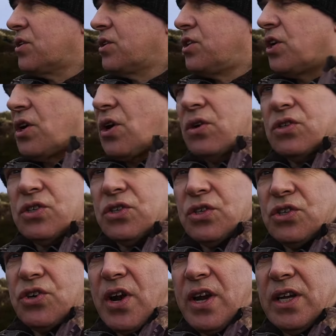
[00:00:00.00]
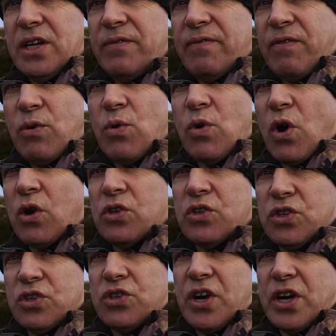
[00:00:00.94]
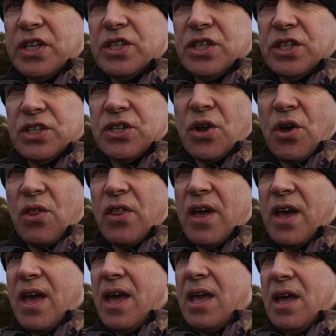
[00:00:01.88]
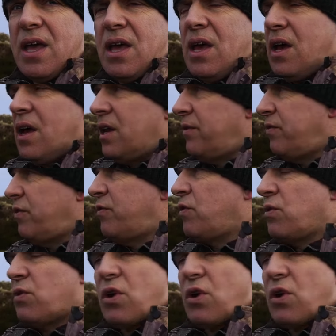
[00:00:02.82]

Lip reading: because your full concentration is not there. And if your full